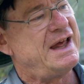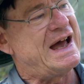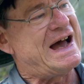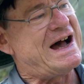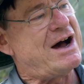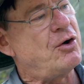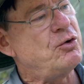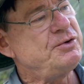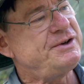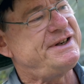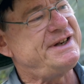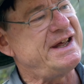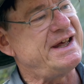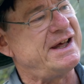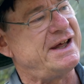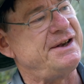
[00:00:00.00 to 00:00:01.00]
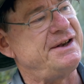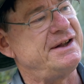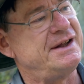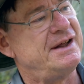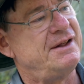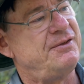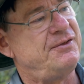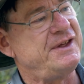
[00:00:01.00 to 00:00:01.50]
How did
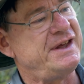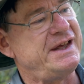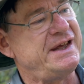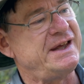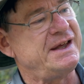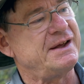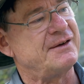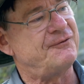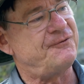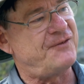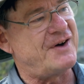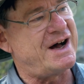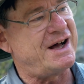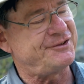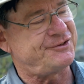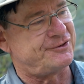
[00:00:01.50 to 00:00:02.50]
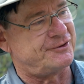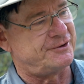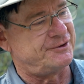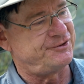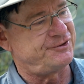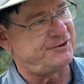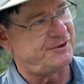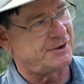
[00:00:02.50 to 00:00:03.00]
the
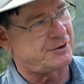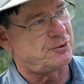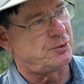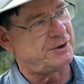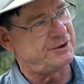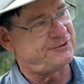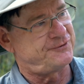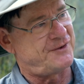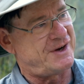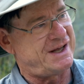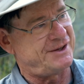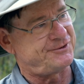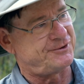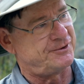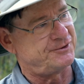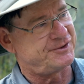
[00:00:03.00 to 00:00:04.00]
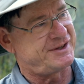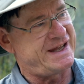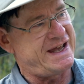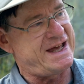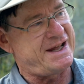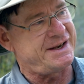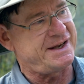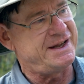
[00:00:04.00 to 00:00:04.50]
fossils, the coarse fossils,
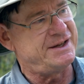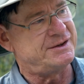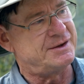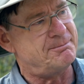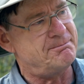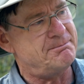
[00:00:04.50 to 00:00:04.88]
get in the